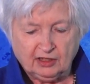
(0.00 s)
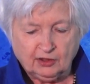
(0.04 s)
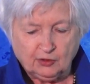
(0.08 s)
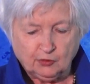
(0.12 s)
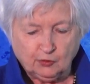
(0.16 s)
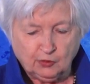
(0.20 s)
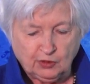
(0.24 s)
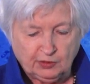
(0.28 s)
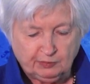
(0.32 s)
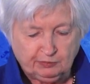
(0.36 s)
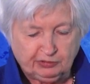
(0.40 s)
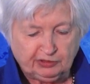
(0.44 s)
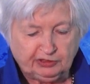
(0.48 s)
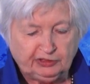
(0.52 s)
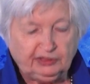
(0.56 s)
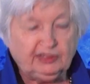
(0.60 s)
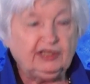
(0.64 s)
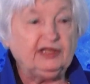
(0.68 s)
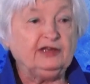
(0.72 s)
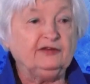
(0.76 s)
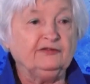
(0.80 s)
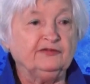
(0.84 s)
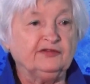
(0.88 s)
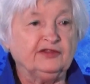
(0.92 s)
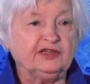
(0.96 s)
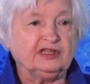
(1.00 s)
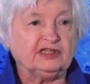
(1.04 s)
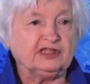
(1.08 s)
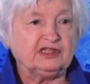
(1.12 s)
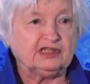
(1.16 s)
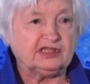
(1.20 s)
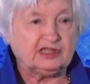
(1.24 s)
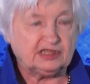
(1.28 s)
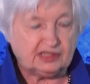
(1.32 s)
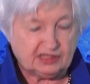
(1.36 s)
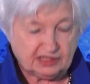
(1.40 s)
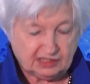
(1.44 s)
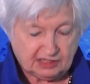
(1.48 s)
we believe that
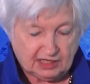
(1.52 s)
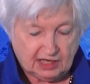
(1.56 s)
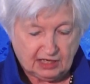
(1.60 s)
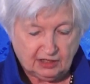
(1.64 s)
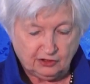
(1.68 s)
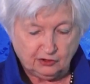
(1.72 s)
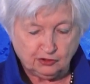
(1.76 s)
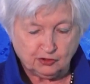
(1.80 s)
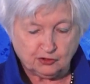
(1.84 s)
sustained